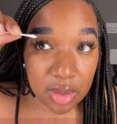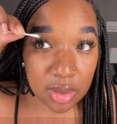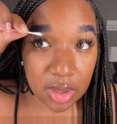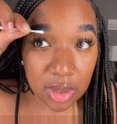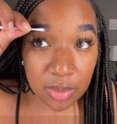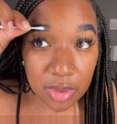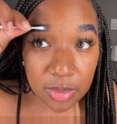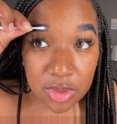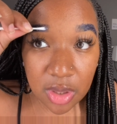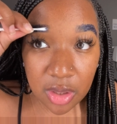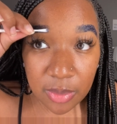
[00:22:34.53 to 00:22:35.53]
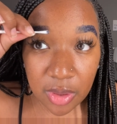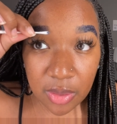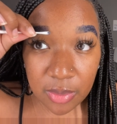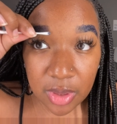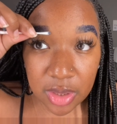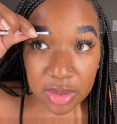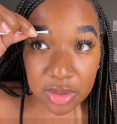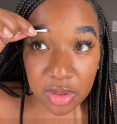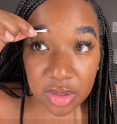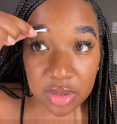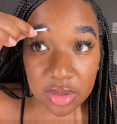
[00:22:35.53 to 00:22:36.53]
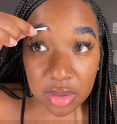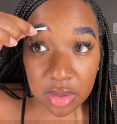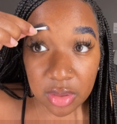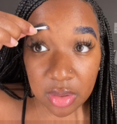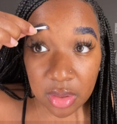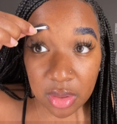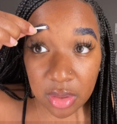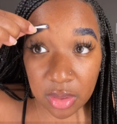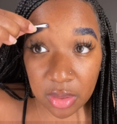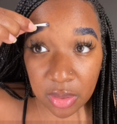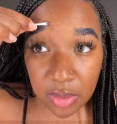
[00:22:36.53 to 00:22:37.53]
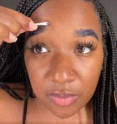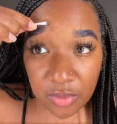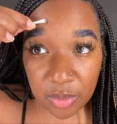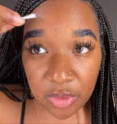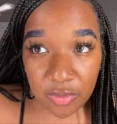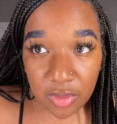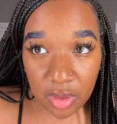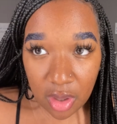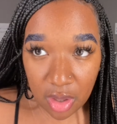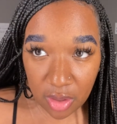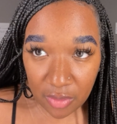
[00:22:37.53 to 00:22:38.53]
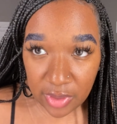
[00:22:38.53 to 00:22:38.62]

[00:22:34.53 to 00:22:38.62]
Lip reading: like what I'm talking about when I start to move it off,